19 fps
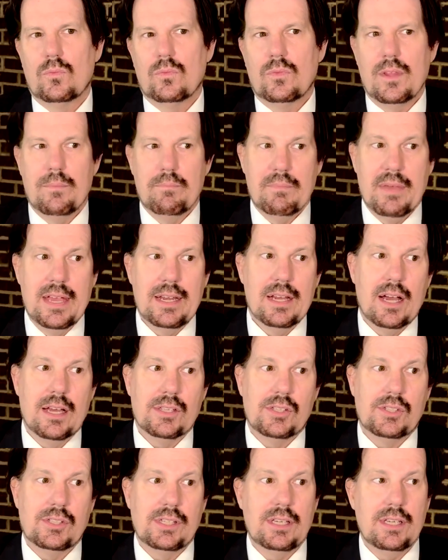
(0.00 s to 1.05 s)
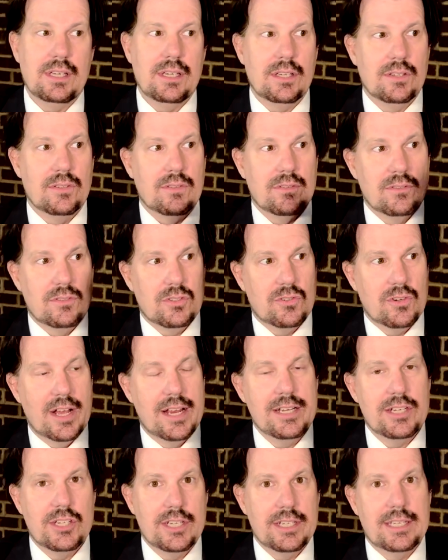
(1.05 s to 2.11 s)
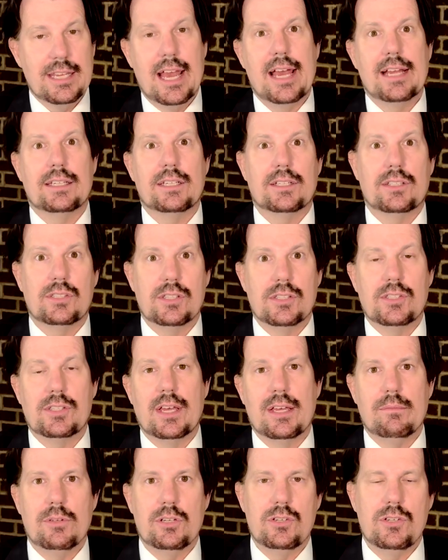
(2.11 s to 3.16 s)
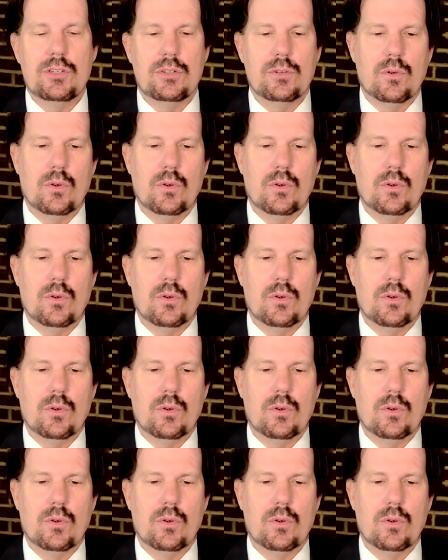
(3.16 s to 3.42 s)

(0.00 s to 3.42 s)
that may not see strategy, tactics the same as you,